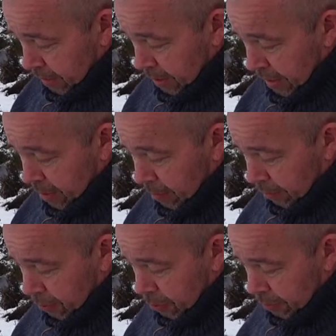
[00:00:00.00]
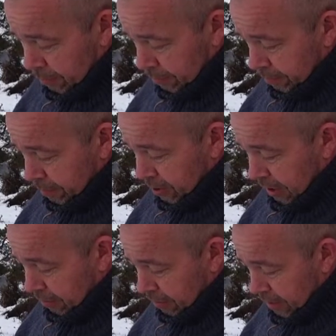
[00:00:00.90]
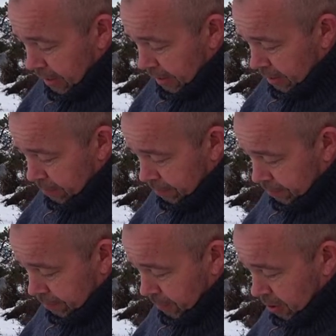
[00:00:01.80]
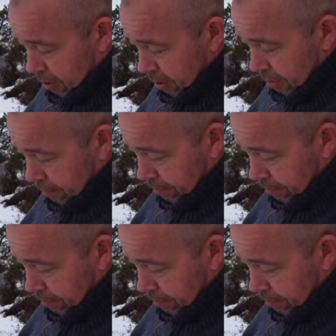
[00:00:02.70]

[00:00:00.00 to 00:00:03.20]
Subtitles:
Camera view, safety check, it's done.